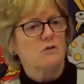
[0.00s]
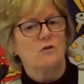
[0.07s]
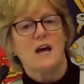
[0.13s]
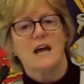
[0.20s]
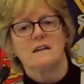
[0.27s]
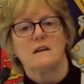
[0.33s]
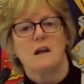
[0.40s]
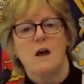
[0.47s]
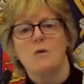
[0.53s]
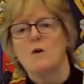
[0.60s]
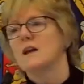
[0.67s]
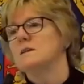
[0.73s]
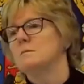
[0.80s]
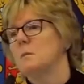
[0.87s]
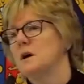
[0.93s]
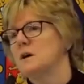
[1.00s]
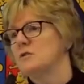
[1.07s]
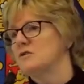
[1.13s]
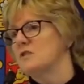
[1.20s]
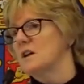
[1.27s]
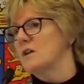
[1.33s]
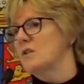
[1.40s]
who'd had no
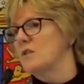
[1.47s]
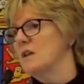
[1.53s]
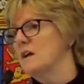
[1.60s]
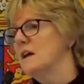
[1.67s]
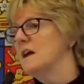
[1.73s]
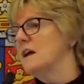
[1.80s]
antibiotics